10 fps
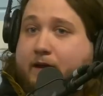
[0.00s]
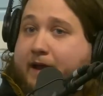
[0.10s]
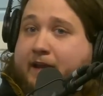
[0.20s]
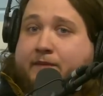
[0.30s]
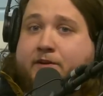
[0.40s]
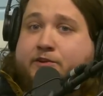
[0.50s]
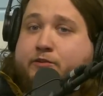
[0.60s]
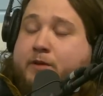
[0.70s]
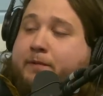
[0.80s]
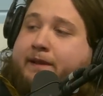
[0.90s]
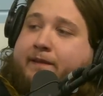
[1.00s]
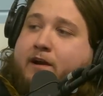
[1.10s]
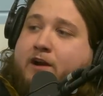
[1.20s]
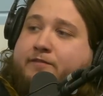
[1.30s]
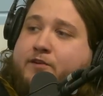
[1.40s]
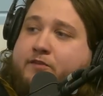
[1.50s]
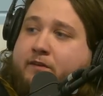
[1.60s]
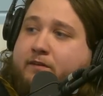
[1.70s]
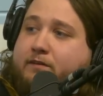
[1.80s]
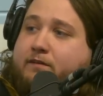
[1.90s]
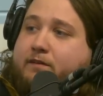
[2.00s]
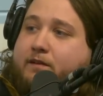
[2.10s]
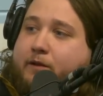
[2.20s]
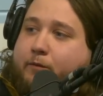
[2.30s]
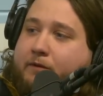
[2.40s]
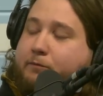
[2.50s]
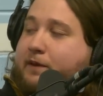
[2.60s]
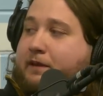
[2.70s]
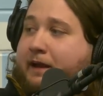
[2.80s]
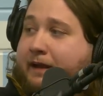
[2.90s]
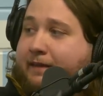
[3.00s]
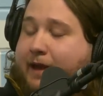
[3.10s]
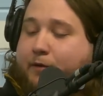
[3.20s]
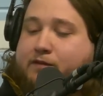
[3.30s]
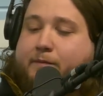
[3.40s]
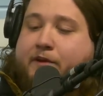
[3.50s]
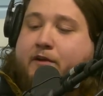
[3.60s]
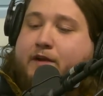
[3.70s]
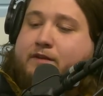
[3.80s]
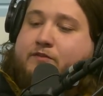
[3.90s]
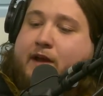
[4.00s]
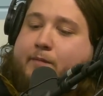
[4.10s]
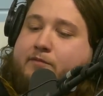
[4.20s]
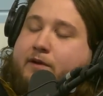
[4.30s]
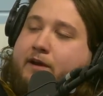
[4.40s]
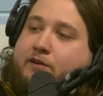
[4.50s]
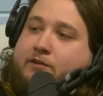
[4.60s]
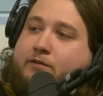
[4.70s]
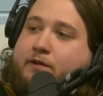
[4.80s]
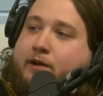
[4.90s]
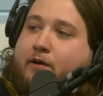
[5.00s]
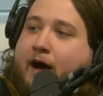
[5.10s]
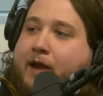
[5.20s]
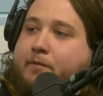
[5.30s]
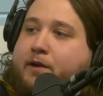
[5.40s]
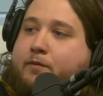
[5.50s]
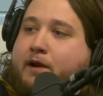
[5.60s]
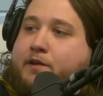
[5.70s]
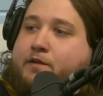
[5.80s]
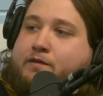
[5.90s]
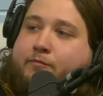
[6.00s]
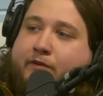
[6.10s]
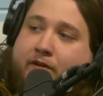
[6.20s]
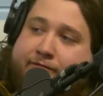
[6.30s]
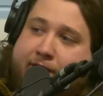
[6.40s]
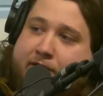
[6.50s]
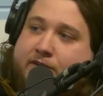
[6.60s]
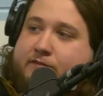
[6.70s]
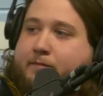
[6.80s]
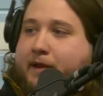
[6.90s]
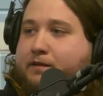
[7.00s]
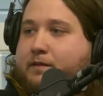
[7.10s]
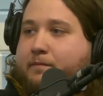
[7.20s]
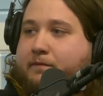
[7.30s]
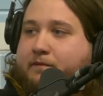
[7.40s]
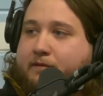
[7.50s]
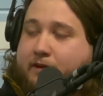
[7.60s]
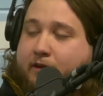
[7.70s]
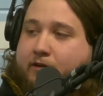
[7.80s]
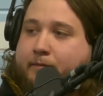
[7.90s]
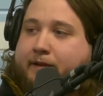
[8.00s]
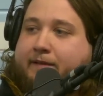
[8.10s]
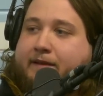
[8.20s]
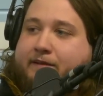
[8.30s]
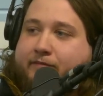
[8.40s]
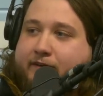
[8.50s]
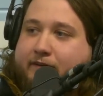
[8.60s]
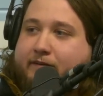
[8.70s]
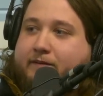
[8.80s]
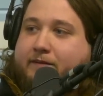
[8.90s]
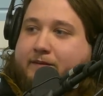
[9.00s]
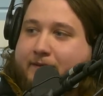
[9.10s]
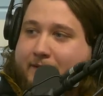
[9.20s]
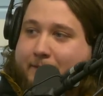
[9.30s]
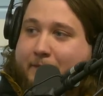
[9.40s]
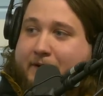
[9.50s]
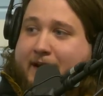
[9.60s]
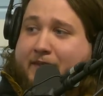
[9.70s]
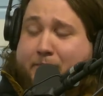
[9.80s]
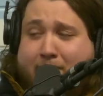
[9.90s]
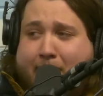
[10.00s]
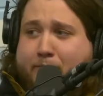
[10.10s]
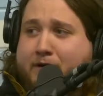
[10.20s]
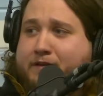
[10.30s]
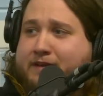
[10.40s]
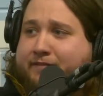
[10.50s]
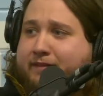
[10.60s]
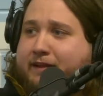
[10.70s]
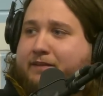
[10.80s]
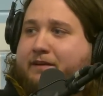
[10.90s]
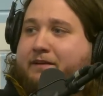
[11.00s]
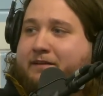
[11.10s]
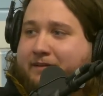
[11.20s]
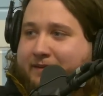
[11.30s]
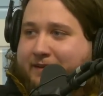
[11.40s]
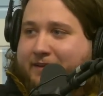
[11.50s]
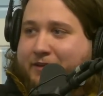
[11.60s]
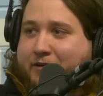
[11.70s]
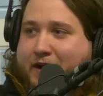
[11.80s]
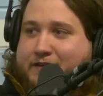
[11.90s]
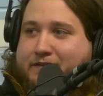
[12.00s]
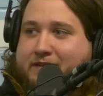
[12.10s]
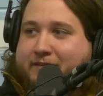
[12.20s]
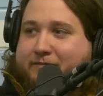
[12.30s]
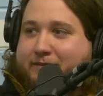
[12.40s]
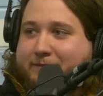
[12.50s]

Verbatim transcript: I can either do completely artificial, uh-huh. like well, we can get into that with some of the crazy jobs, or I could do you know a hybrid where I use some real feathers to make something you know completely different. But yeah, the prop work is definitely the the crazy stuff.